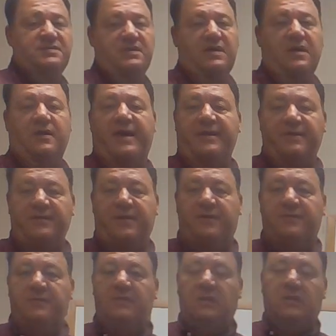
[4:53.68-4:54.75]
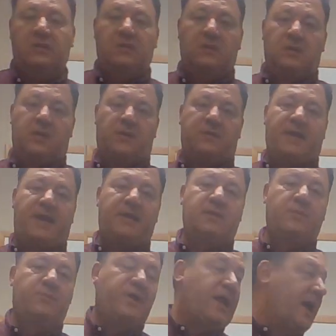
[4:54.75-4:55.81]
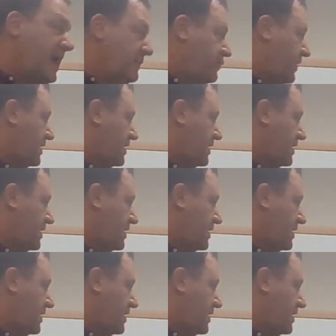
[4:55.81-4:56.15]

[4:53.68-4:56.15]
days a year, I don't know. Okay? But high